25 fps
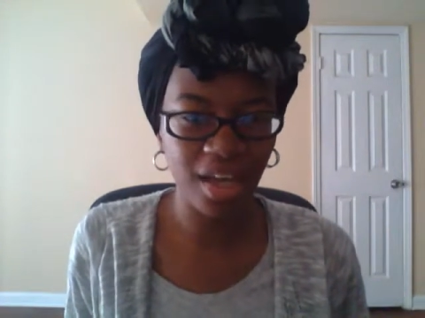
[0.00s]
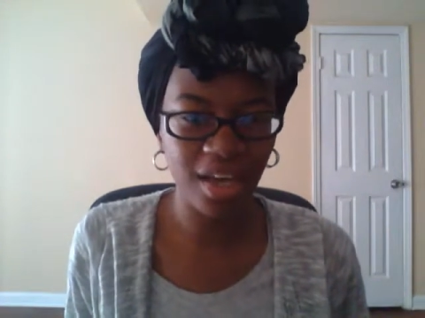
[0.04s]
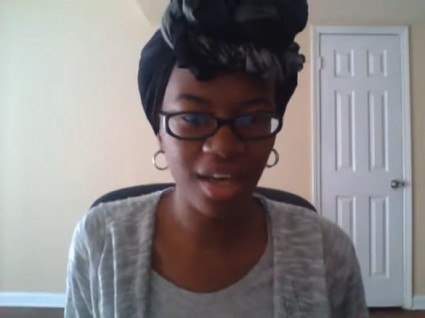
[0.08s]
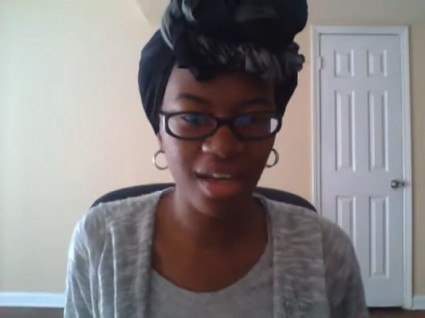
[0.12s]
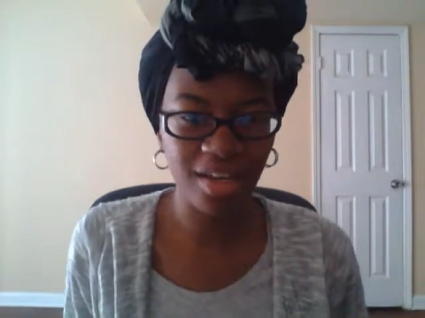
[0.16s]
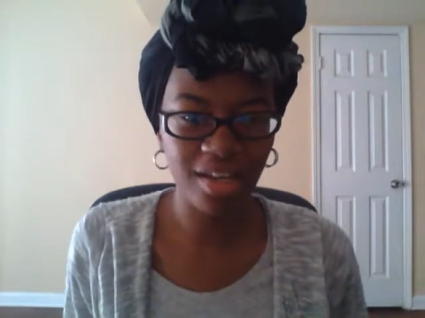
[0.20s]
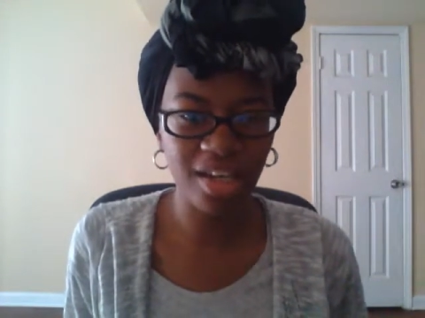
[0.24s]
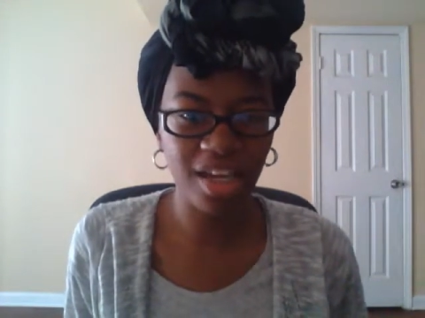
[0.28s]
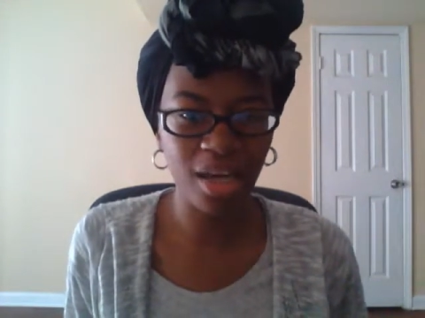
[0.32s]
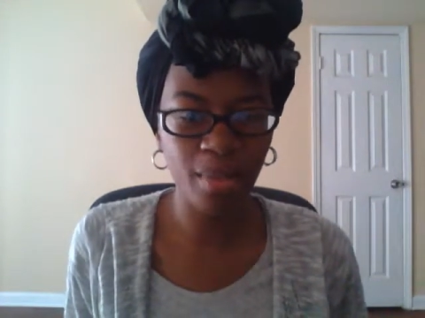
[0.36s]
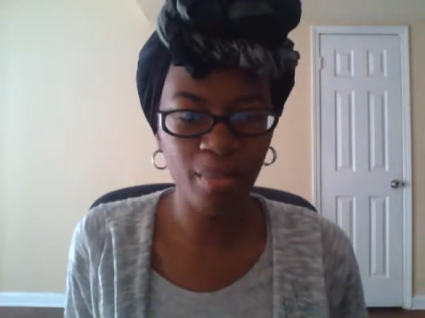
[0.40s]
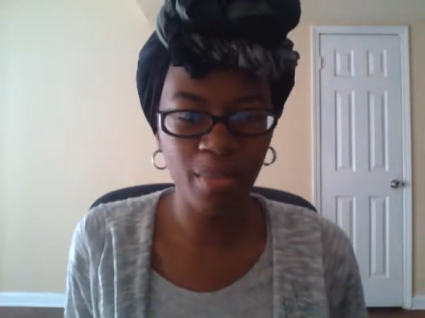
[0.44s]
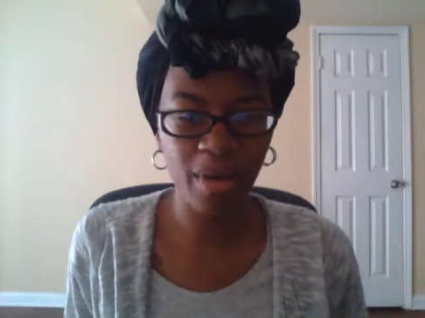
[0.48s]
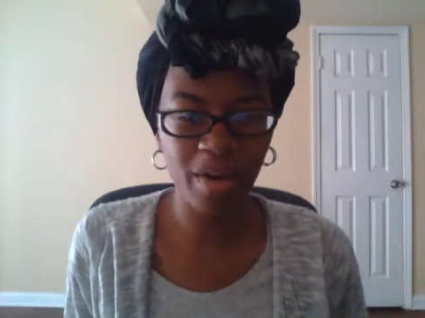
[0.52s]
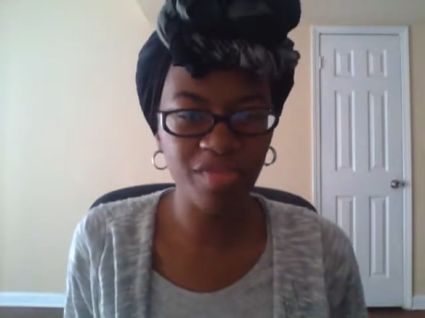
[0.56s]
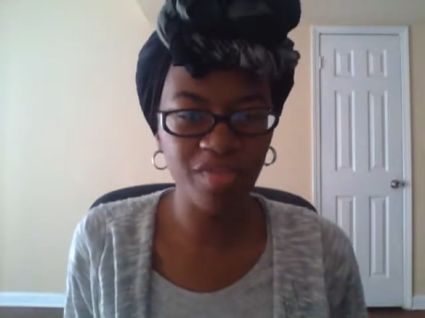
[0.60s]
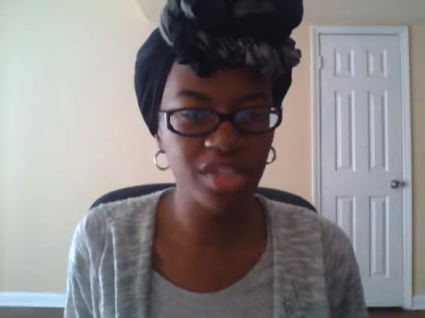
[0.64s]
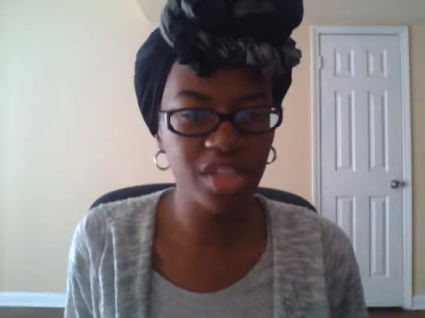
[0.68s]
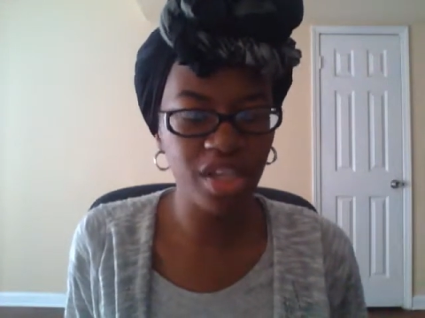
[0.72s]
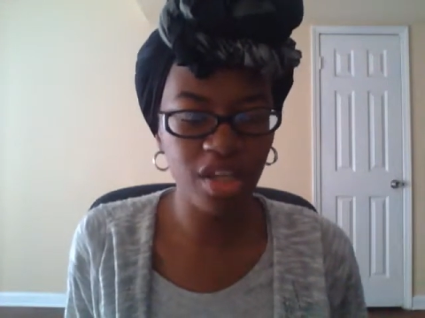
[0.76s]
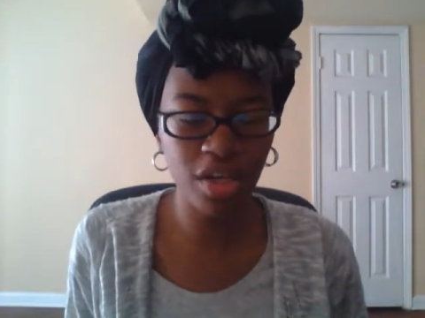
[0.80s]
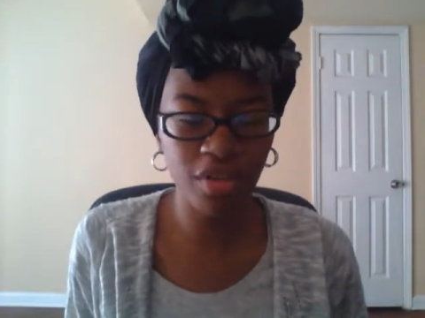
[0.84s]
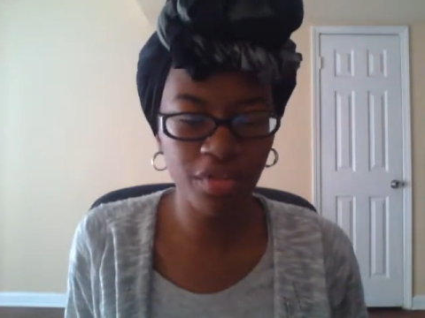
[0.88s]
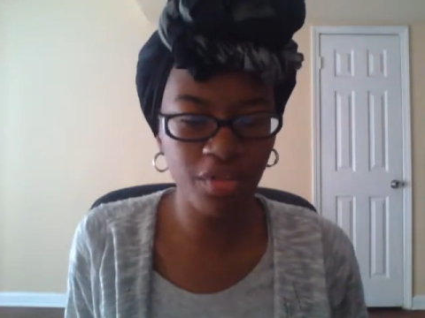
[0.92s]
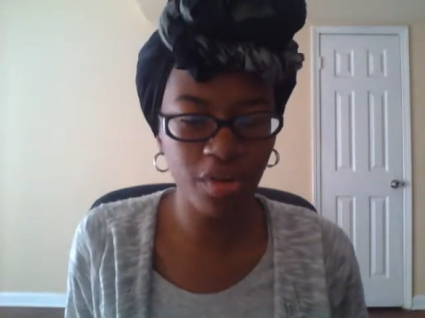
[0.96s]
I got to come
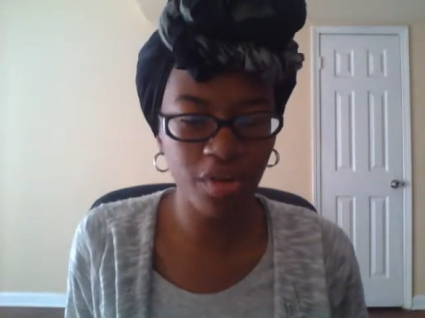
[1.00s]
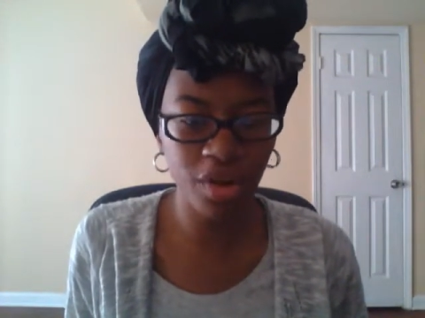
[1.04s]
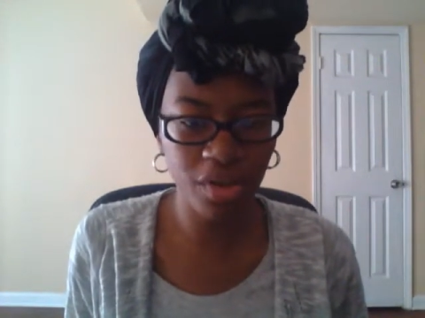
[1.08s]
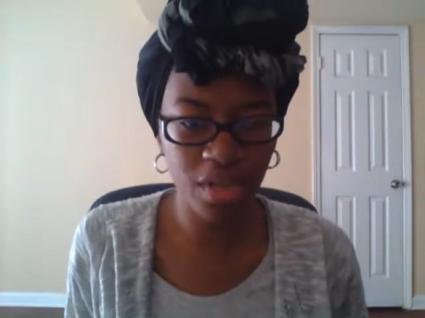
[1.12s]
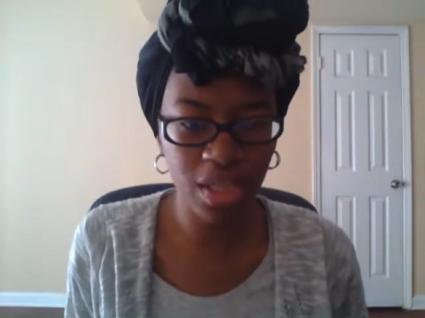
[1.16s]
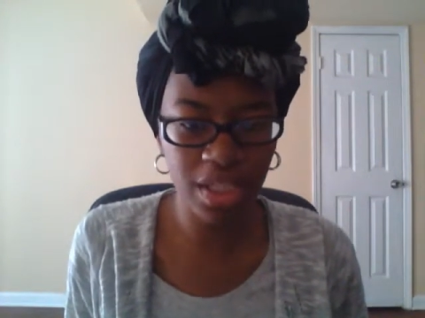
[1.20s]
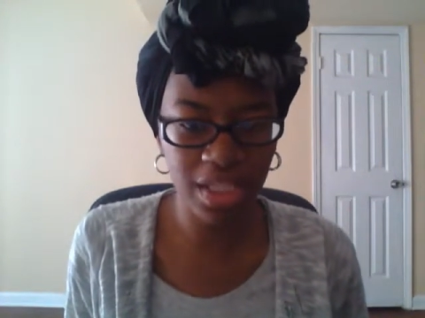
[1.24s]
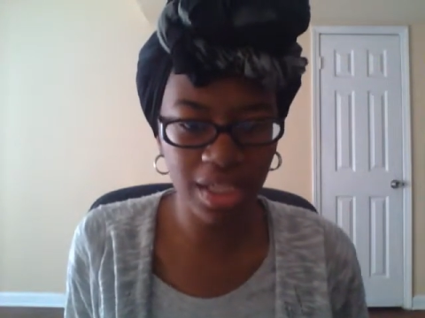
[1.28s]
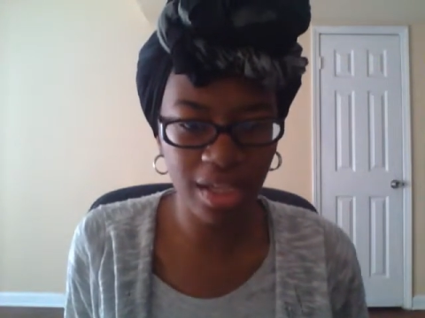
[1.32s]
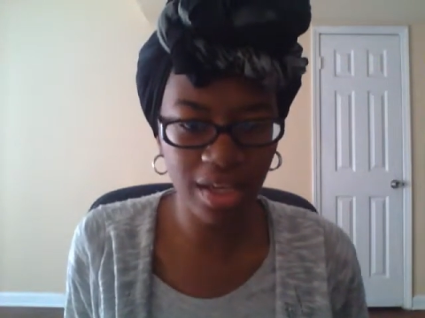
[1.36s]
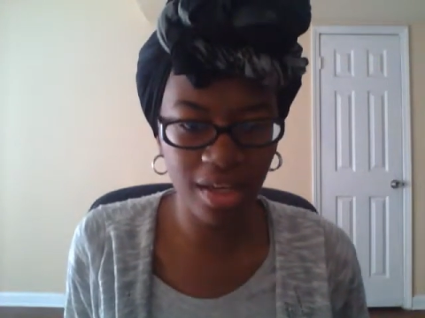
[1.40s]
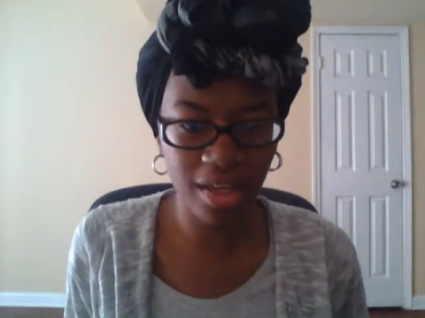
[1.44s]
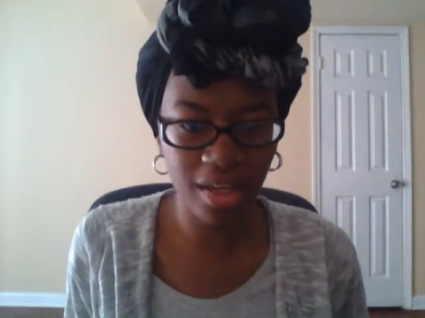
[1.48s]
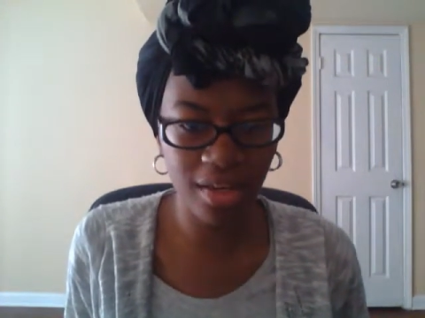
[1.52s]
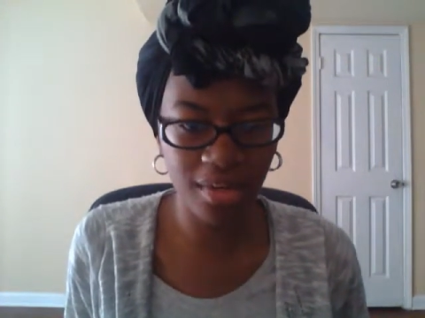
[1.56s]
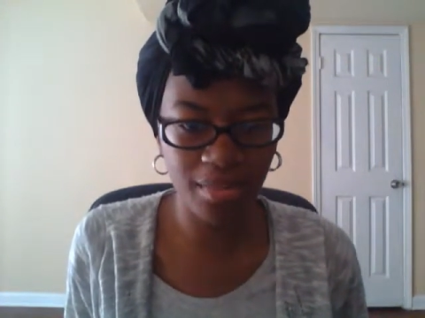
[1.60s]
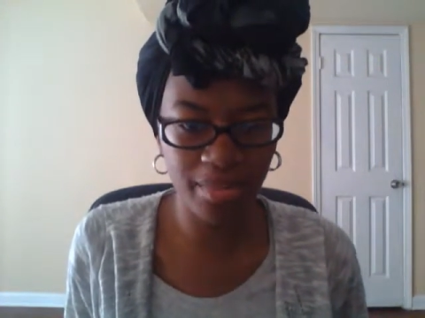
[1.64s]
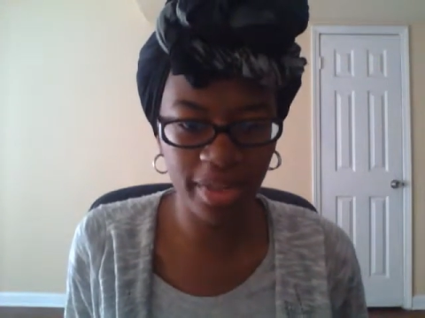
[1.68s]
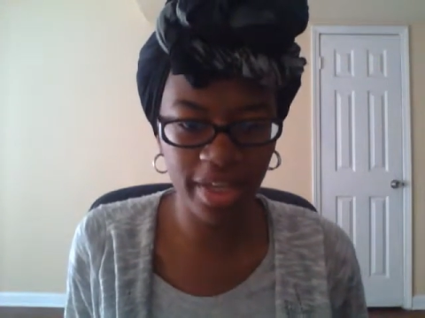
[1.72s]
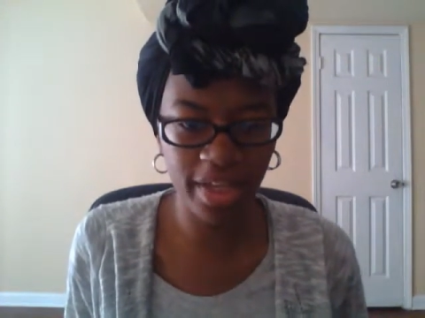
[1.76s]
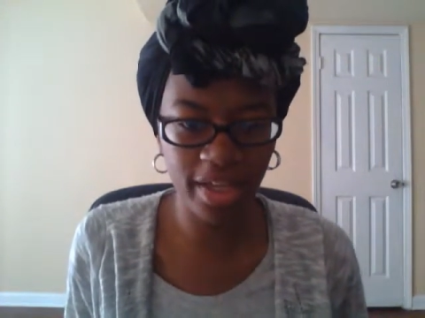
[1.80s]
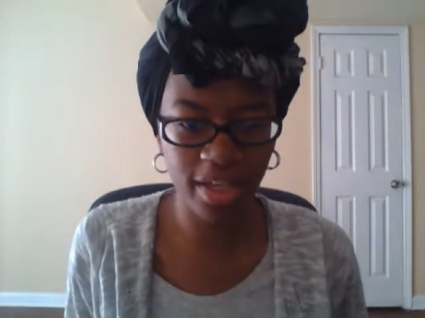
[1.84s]
off tough all the time.